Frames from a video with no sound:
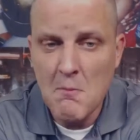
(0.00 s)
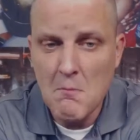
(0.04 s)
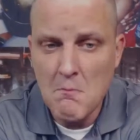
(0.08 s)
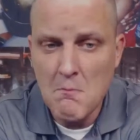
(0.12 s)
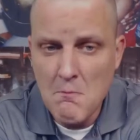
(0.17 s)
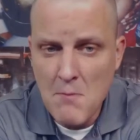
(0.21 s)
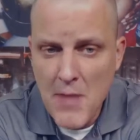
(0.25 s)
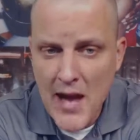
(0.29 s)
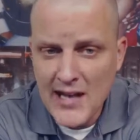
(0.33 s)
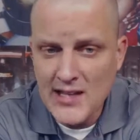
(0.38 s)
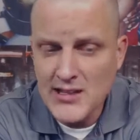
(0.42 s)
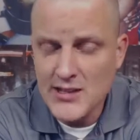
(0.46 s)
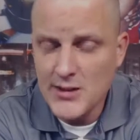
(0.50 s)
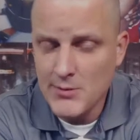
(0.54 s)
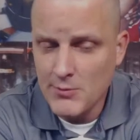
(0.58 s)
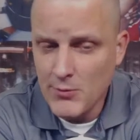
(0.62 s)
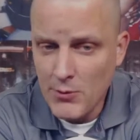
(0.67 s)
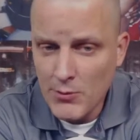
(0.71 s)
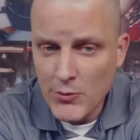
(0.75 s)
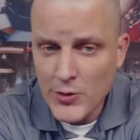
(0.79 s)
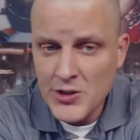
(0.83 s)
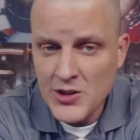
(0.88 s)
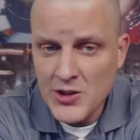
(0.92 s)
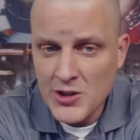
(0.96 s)
the
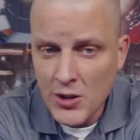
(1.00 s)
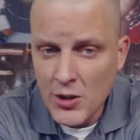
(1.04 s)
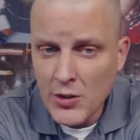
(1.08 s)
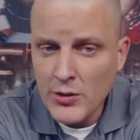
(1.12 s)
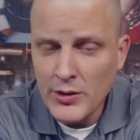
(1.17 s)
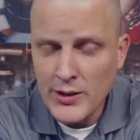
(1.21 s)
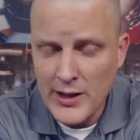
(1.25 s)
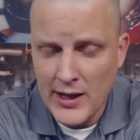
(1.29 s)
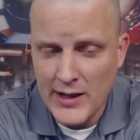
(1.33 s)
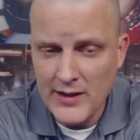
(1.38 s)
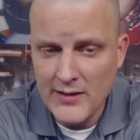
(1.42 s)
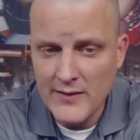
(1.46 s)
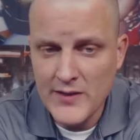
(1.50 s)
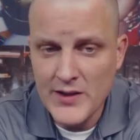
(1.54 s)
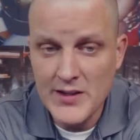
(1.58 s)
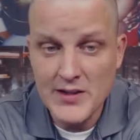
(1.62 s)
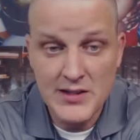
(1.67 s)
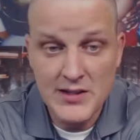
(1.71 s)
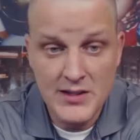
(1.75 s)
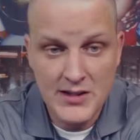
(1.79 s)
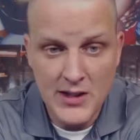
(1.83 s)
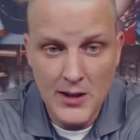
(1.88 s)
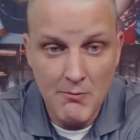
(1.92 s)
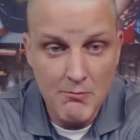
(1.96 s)
maximum return out of
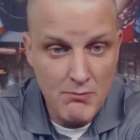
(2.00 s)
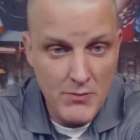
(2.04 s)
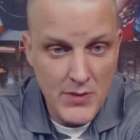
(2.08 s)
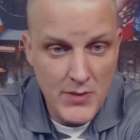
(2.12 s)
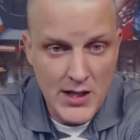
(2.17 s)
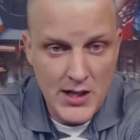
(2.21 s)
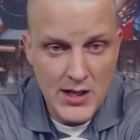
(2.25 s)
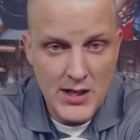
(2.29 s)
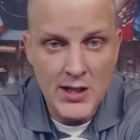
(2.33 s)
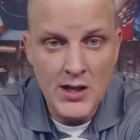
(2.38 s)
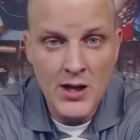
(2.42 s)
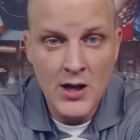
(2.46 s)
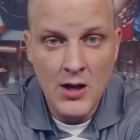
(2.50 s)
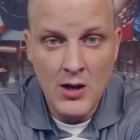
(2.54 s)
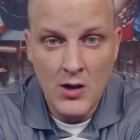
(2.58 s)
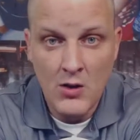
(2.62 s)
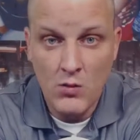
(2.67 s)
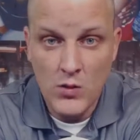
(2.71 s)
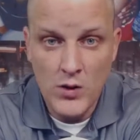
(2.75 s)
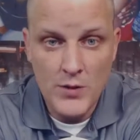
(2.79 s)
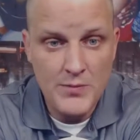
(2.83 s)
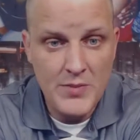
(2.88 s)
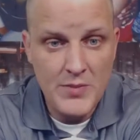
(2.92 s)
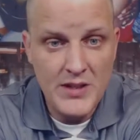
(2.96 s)
this, to me,
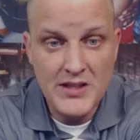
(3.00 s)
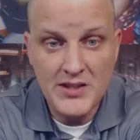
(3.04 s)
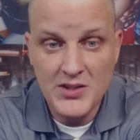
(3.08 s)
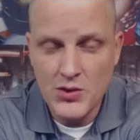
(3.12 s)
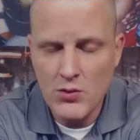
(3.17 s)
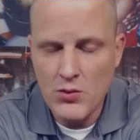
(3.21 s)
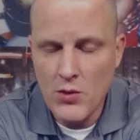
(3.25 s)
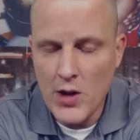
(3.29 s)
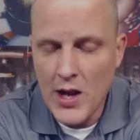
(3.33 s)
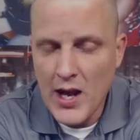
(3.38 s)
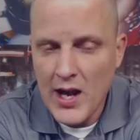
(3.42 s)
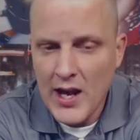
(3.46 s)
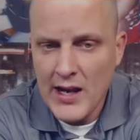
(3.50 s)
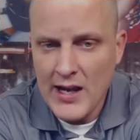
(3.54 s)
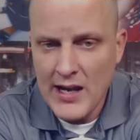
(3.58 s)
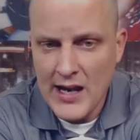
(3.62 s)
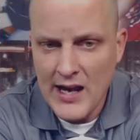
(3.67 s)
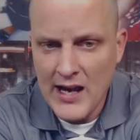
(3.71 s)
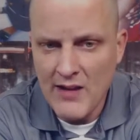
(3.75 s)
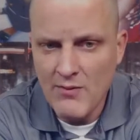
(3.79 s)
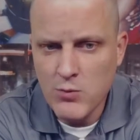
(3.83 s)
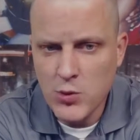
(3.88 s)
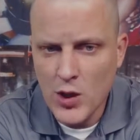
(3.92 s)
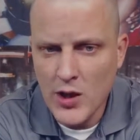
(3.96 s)
would be to A,
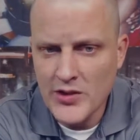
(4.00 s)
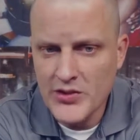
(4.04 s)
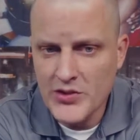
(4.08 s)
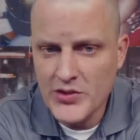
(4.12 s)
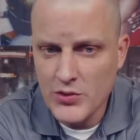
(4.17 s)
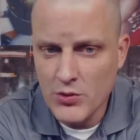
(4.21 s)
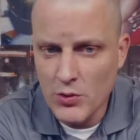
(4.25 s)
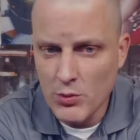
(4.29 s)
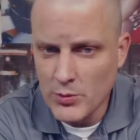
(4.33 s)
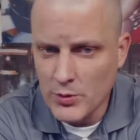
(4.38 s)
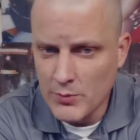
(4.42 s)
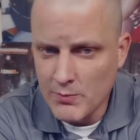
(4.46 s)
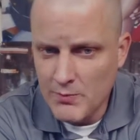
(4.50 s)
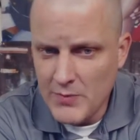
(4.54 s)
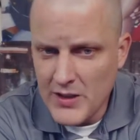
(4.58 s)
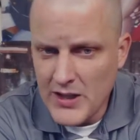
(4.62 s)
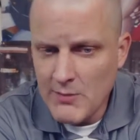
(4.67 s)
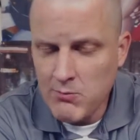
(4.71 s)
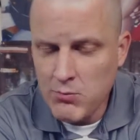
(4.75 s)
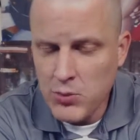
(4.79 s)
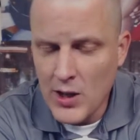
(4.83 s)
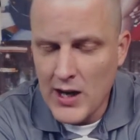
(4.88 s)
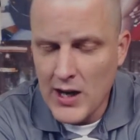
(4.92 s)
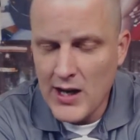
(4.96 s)
have Braun Strowman
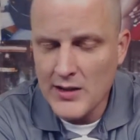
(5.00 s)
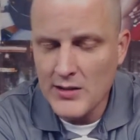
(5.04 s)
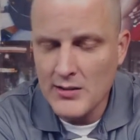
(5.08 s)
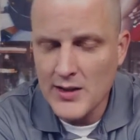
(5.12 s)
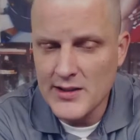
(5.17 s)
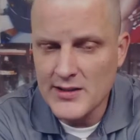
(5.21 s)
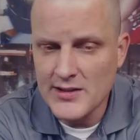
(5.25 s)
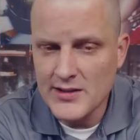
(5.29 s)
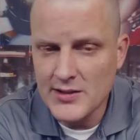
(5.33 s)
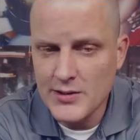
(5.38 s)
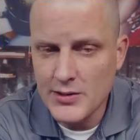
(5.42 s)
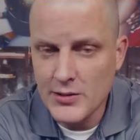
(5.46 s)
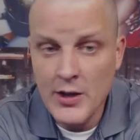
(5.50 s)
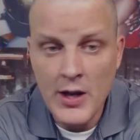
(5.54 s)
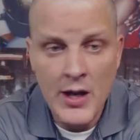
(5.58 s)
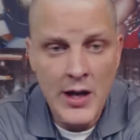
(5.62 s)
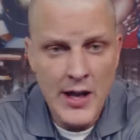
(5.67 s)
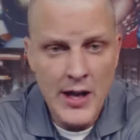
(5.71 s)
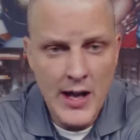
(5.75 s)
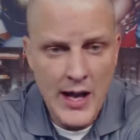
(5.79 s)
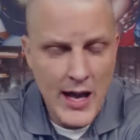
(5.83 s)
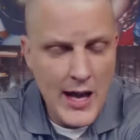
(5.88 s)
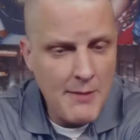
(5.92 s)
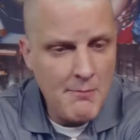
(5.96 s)
beat Brock Lesnar,
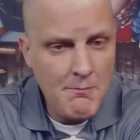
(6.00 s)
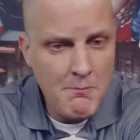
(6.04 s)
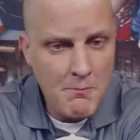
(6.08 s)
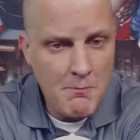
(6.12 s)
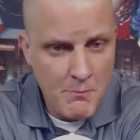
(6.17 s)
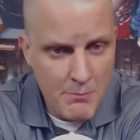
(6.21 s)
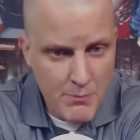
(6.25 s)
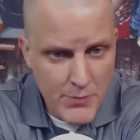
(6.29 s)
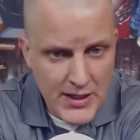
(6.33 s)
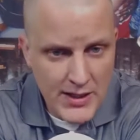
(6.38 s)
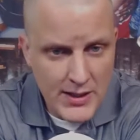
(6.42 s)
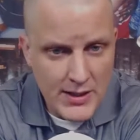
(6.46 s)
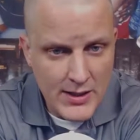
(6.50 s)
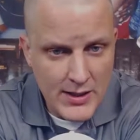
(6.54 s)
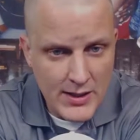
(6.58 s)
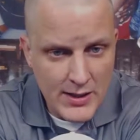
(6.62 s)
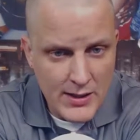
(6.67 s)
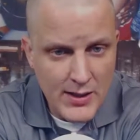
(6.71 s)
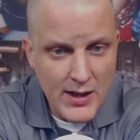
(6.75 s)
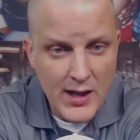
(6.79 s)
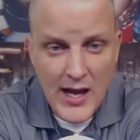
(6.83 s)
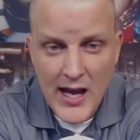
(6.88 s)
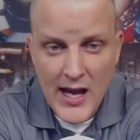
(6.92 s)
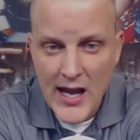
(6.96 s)
and
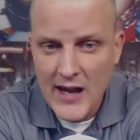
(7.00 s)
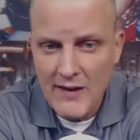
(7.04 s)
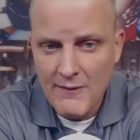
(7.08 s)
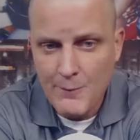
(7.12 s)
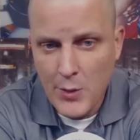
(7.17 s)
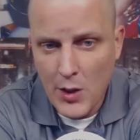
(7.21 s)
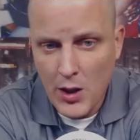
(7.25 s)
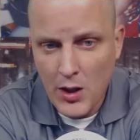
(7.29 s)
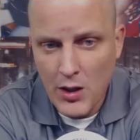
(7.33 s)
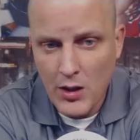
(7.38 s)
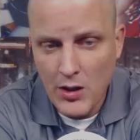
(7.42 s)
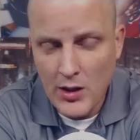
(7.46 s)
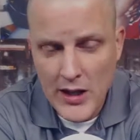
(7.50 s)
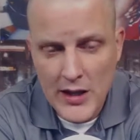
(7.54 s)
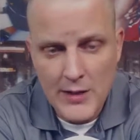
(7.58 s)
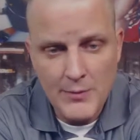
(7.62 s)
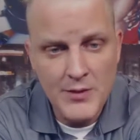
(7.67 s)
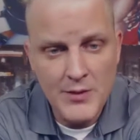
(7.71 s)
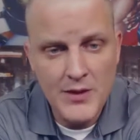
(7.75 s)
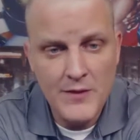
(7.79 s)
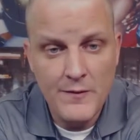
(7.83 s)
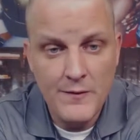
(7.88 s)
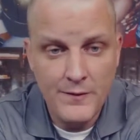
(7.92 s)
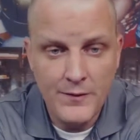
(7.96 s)
B, have Paul
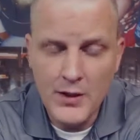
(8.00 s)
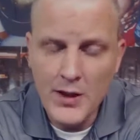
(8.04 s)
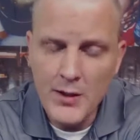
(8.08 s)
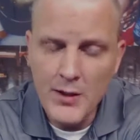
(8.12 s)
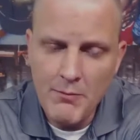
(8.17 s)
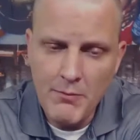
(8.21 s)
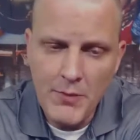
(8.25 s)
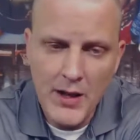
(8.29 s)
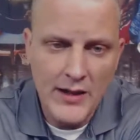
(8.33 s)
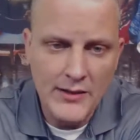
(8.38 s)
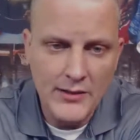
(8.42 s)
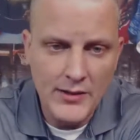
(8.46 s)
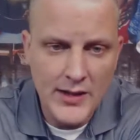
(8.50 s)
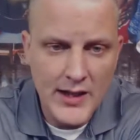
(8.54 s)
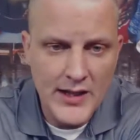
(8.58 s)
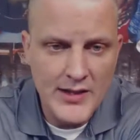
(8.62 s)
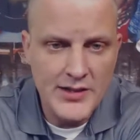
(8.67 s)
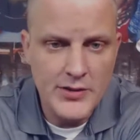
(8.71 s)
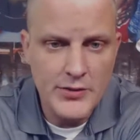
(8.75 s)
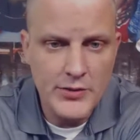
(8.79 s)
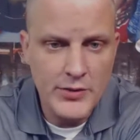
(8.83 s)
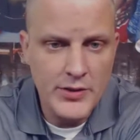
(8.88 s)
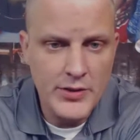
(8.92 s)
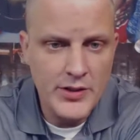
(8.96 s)
Heyman flip on
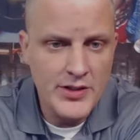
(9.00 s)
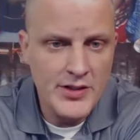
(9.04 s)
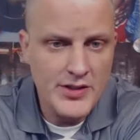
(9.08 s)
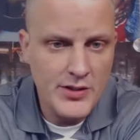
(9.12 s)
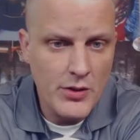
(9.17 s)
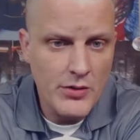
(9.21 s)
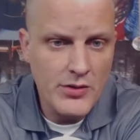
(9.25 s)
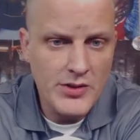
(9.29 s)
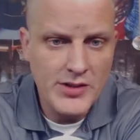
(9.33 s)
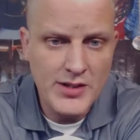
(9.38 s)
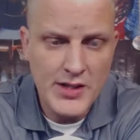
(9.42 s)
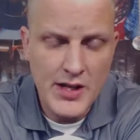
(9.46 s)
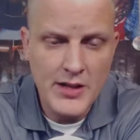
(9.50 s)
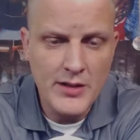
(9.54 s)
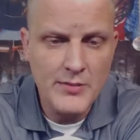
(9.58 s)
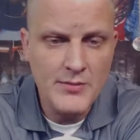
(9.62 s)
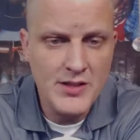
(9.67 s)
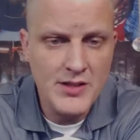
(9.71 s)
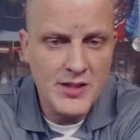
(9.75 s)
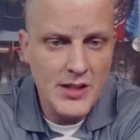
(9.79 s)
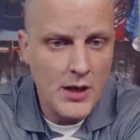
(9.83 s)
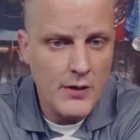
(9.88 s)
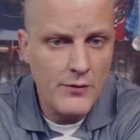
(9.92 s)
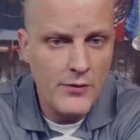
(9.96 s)
Lesnar and associate
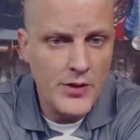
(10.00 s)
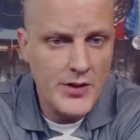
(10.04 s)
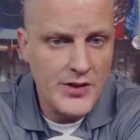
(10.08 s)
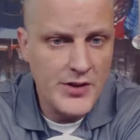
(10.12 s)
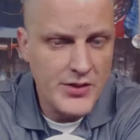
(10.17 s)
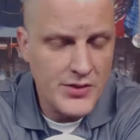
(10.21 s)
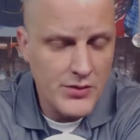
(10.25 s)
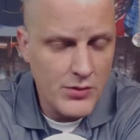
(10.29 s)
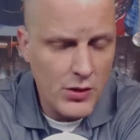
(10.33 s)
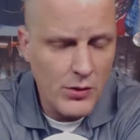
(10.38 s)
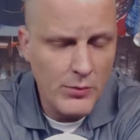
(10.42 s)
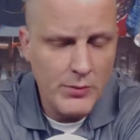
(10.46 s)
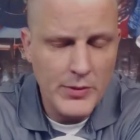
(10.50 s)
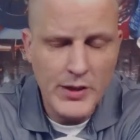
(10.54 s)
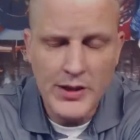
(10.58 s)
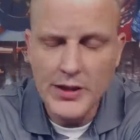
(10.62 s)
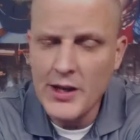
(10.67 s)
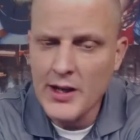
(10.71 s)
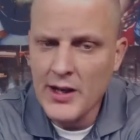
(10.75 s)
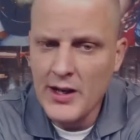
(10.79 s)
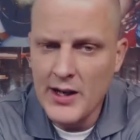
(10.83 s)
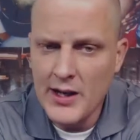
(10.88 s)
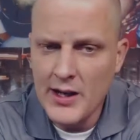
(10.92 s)
himself with Strowman.